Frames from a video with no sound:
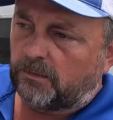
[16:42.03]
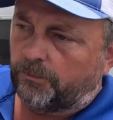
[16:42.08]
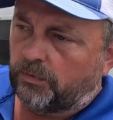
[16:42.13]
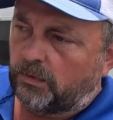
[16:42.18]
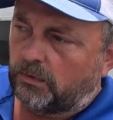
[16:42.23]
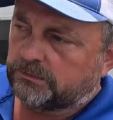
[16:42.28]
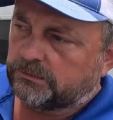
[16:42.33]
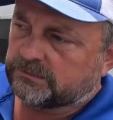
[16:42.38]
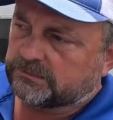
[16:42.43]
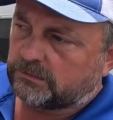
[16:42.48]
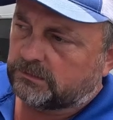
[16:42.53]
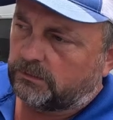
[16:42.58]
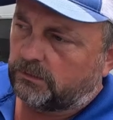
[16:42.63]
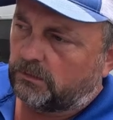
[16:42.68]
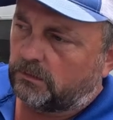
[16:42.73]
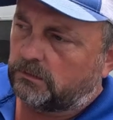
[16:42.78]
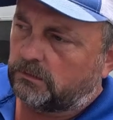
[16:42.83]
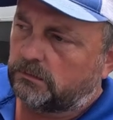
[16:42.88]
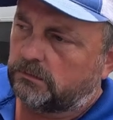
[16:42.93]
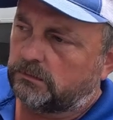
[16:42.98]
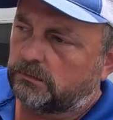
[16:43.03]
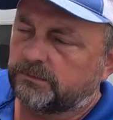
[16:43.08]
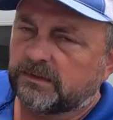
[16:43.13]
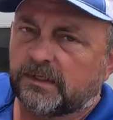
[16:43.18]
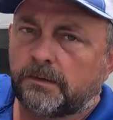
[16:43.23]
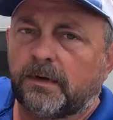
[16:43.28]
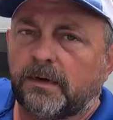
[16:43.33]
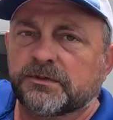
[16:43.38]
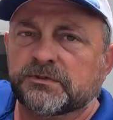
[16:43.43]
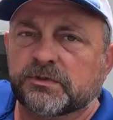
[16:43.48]
gonna put just a little, I'm gonna
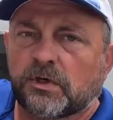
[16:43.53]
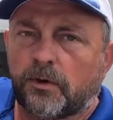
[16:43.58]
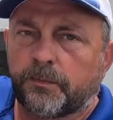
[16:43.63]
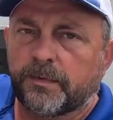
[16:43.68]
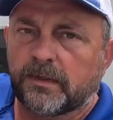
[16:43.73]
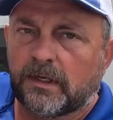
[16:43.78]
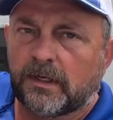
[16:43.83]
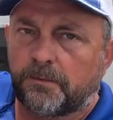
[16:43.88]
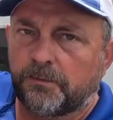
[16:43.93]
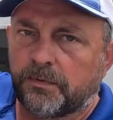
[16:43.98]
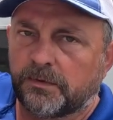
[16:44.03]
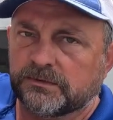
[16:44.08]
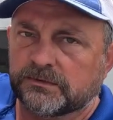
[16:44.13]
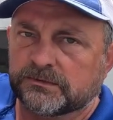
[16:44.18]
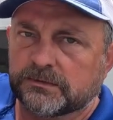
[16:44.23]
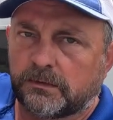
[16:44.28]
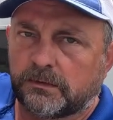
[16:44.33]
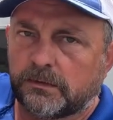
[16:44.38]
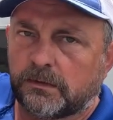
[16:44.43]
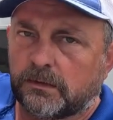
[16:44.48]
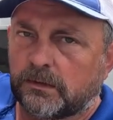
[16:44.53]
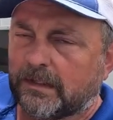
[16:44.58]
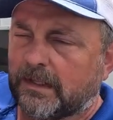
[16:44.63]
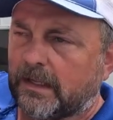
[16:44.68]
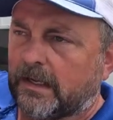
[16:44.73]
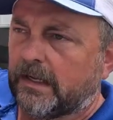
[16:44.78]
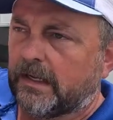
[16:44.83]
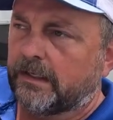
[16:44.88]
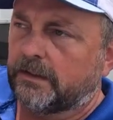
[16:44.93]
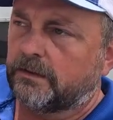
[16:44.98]
get my Sharpie out and put just a little
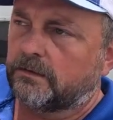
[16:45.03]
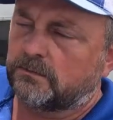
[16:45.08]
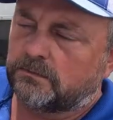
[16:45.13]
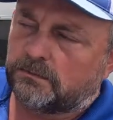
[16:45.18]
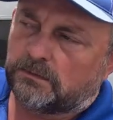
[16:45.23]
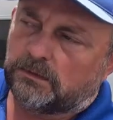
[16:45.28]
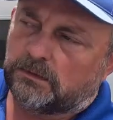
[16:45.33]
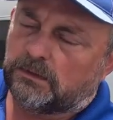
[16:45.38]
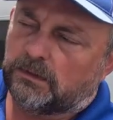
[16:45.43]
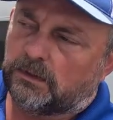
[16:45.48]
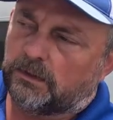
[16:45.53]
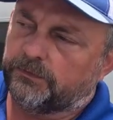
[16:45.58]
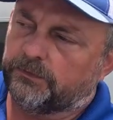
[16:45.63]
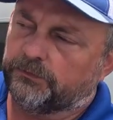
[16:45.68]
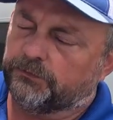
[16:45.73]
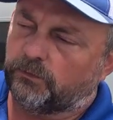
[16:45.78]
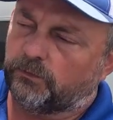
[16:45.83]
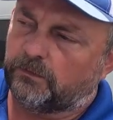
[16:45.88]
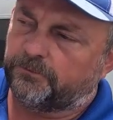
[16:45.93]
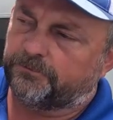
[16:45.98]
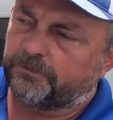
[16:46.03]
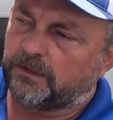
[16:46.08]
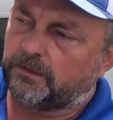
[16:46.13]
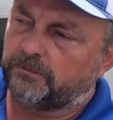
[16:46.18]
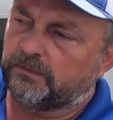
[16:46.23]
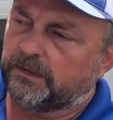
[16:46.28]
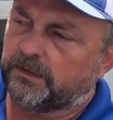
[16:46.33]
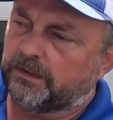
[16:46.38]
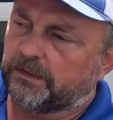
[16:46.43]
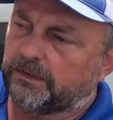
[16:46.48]
line on the door
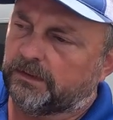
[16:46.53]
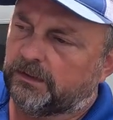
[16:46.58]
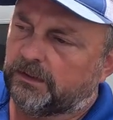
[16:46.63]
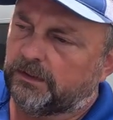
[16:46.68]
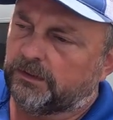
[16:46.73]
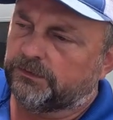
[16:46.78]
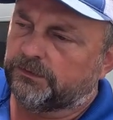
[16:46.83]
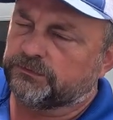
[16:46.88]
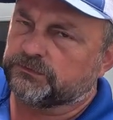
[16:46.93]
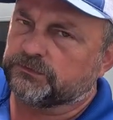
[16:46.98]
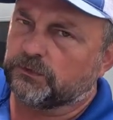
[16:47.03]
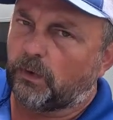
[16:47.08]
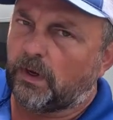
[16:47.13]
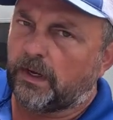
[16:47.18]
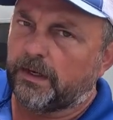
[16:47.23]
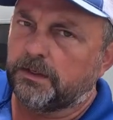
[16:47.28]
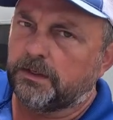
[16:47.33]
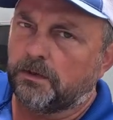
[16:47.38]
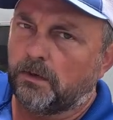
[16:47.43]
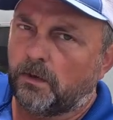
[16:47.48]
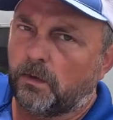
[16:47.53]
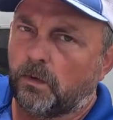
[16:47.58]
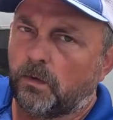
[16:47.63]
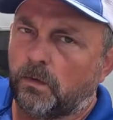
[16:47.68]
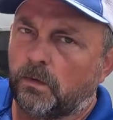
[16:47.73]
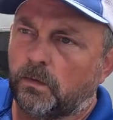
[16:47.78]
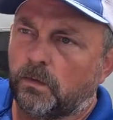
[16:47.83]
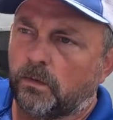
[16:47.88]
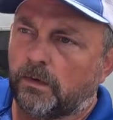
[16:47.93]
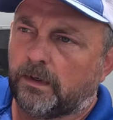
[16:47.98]
frame there, so I
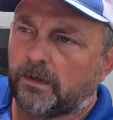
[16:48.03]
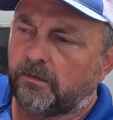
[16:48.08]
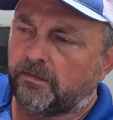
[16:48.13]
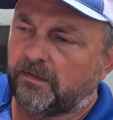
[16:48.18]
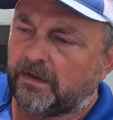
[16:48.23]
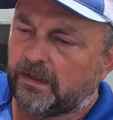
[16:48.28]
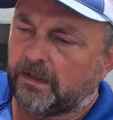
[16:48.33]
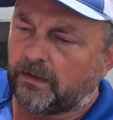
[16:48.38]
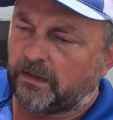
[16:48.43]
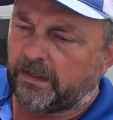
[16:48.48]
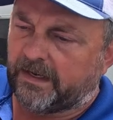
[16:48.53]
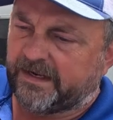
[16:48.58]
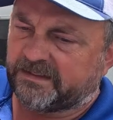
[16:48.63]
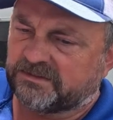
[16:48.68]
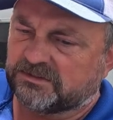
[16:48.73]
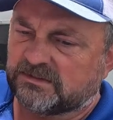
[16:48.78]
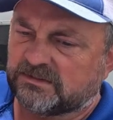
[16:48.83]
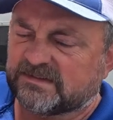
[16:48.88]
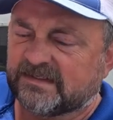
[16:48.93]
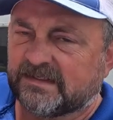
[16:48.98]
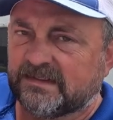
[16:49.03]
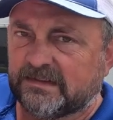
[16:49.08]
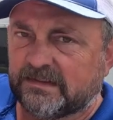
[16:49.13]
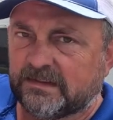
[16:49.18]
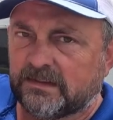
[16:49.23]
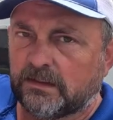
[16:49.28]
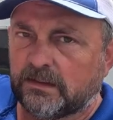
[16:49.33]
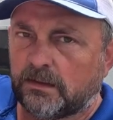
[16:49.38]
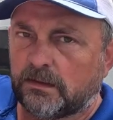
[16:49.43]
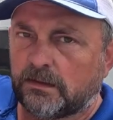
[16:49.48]
know where that latch is
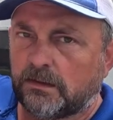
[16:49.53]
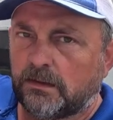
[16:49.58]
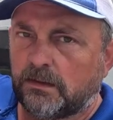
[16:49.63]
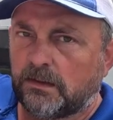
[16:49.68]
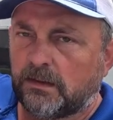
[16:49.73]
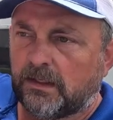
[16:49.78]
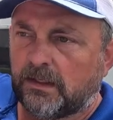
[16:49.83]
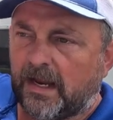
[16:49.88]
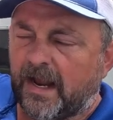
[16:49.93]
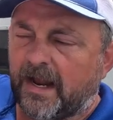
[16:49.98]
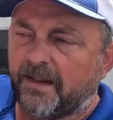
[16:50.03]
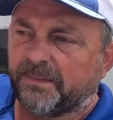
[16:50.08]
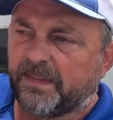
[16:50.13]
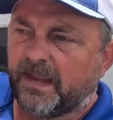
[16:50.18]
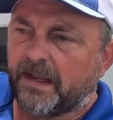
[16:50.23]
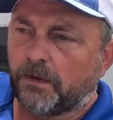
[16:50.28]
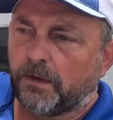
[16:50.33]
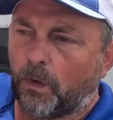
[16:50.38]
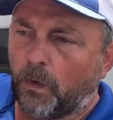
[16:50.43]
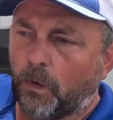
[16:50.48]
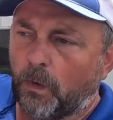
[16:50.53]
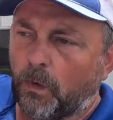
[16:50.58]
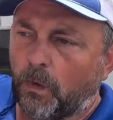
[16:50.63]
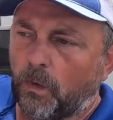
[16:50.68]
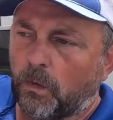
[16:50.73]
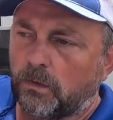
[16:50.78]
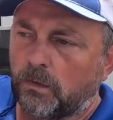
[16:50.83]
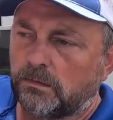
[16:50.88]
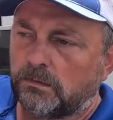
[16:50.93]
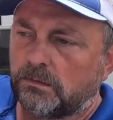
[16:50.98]
hitting at that
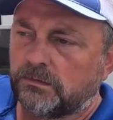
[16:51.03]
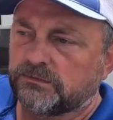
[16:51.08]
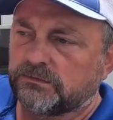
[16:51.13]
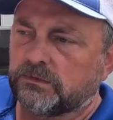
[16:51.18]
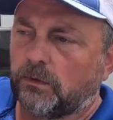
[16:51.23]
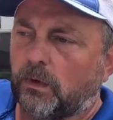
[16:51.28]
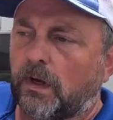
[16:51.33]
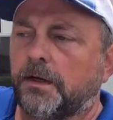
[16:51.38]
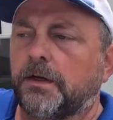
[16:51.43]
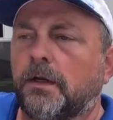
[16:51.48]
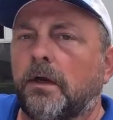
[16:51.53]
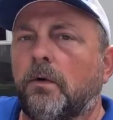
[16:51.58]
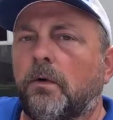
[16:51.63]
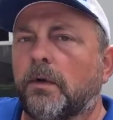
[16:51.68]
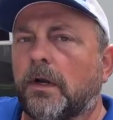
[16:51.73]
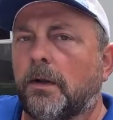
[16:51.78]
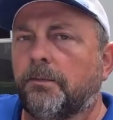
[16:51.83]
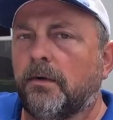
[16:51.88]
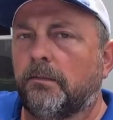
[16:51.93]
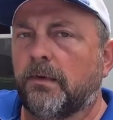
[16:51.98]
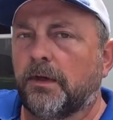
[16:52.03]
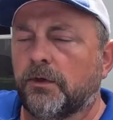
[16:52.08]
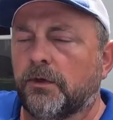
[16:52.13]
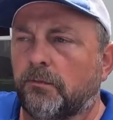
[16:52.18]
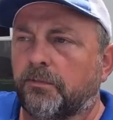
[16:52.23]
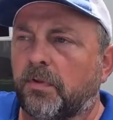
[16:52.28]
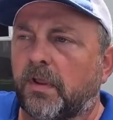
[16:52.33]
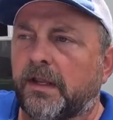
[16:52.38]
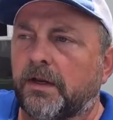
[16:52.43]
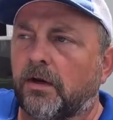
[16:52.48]
hole. So I know when I put my
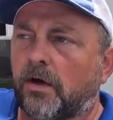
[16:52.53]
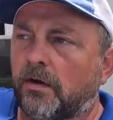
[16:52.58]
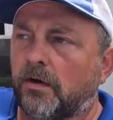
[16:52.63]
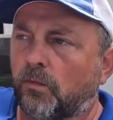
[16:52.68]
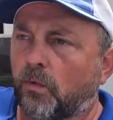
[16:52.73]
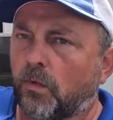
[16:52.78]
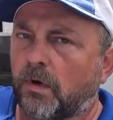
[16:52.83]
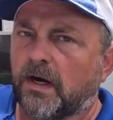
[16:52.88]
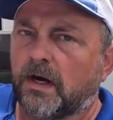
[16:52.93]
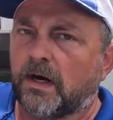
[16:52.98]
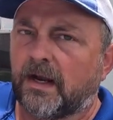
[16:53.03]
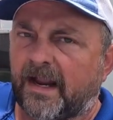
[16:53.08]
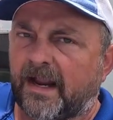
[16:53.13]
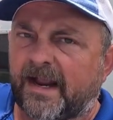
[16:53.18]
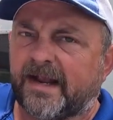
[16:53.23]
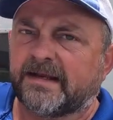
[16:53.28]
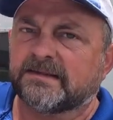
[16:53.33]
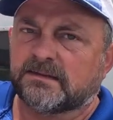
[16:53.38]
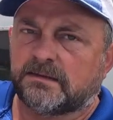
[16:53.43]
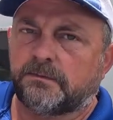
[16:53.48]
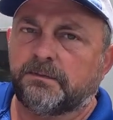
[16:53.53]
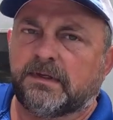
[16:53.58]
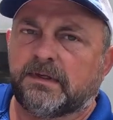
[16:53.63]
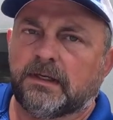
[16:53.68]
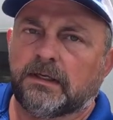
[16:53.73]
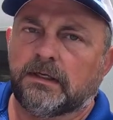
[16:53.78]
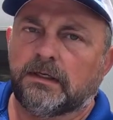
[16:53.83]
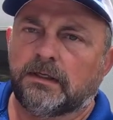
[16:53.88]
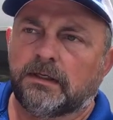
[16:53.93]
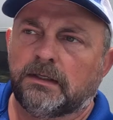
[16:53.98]
new plate on where it has to
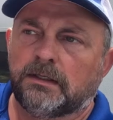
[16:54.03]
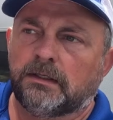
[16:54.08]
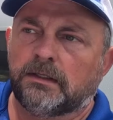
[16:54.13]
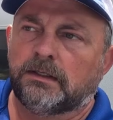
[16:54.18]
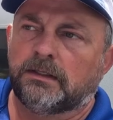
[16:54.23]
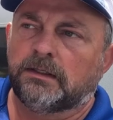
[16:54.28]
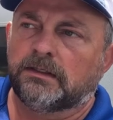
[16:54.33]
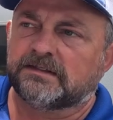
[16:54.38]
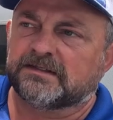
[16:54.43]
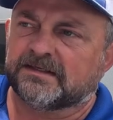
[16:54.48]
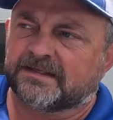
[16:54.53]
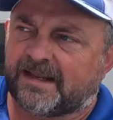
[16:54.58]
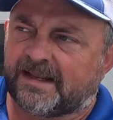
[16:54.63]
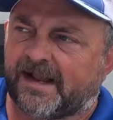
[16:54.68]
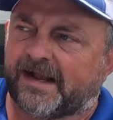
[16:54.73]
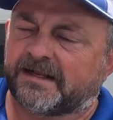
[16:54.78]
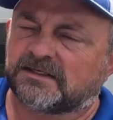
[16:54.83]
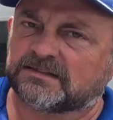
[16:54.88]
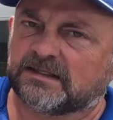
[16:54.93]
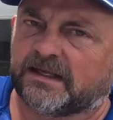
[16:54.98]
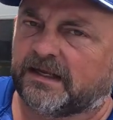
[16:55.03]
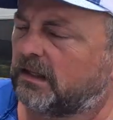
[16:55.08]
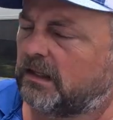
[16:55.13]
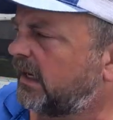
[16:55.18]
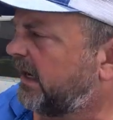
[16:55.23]
be to catch that